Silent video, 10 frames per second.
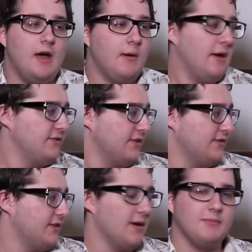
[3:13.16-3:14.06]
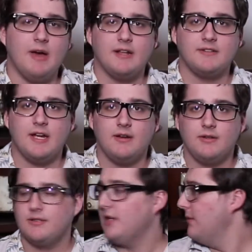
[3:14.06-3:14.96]
Um, as you can see, I'm out of town
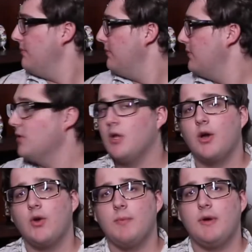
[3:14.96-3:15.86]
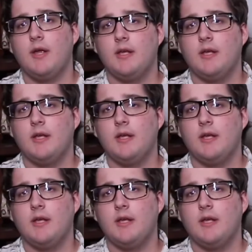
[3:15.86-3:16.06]
because I'm no longer in my